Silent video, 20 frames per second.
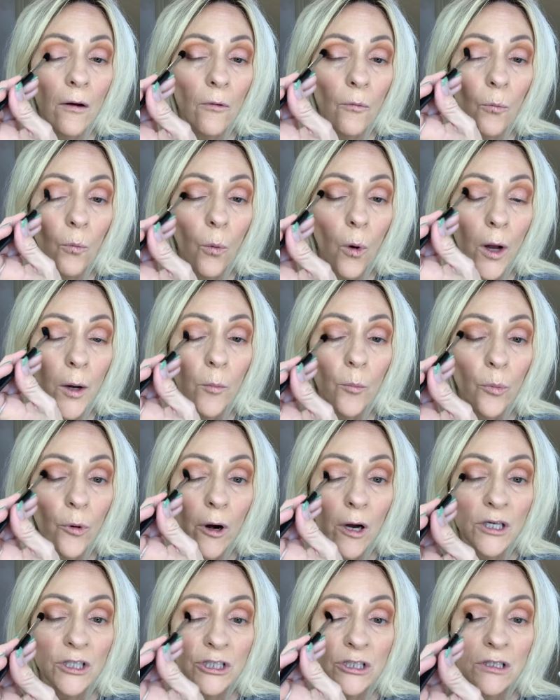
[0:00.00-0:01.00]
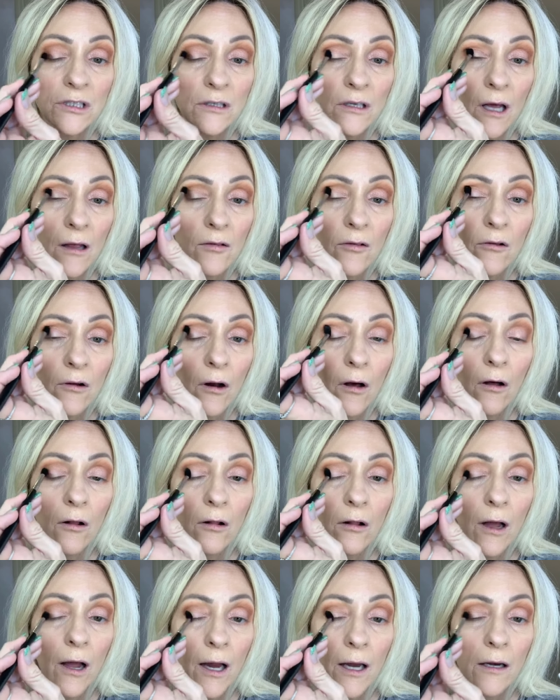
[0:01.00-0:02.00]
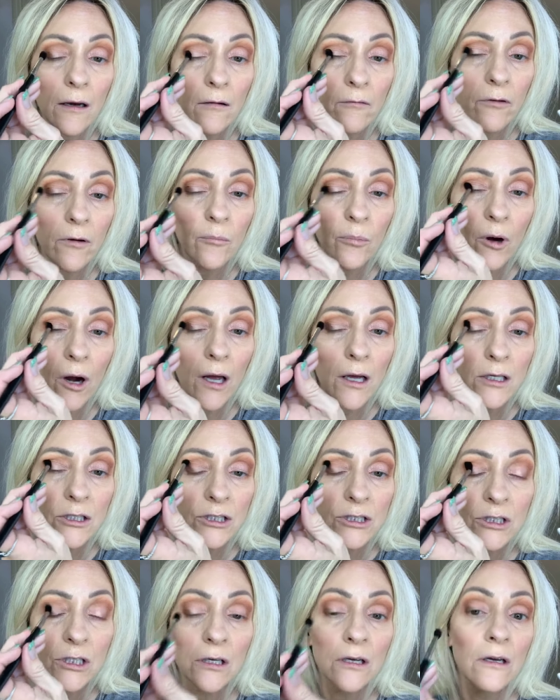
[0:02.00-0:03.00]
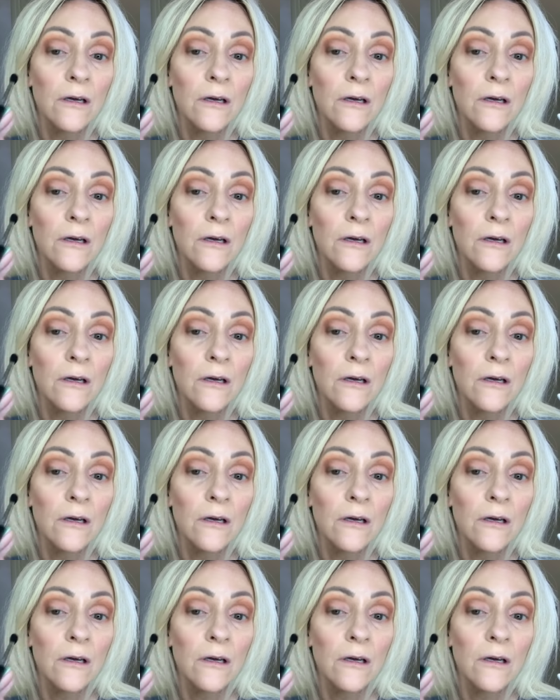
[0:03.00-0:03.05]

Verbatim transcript: one brush does it all kind of a brush.